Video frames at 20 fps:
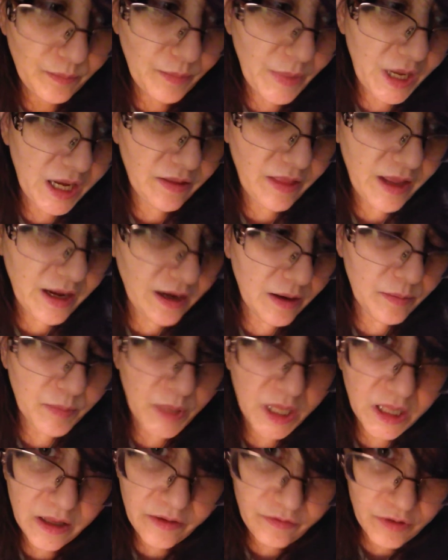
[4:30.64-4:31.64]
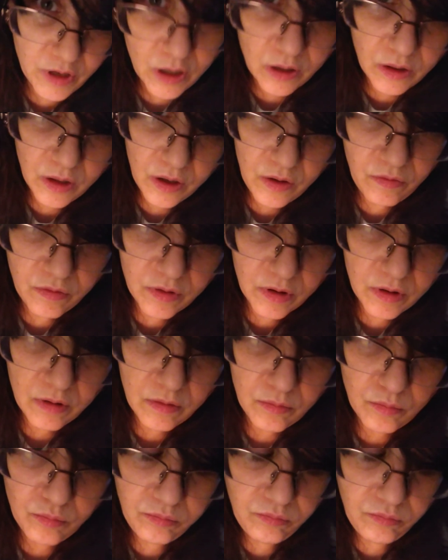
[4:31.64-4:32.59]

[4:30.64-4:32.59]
Man, they got me living all over.